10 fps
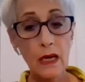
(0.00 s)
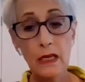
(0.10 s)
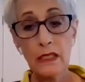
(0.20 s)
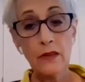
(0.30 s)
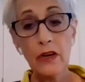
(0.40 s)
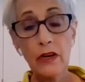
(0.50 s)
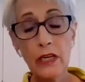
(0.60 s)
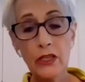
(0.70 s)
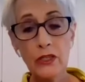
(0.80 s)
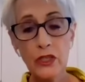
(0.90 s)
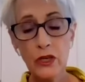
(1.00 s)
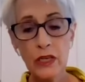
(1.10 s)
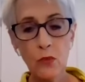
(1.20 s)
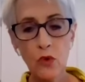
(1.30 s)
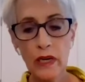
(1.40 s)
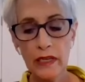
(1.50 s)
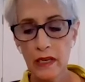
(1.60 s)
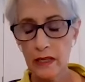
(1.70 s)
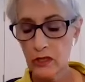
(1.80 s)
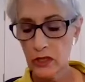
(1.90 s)
It's a very concerning one.
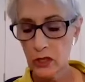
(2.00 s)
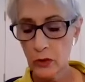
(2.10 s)
There's a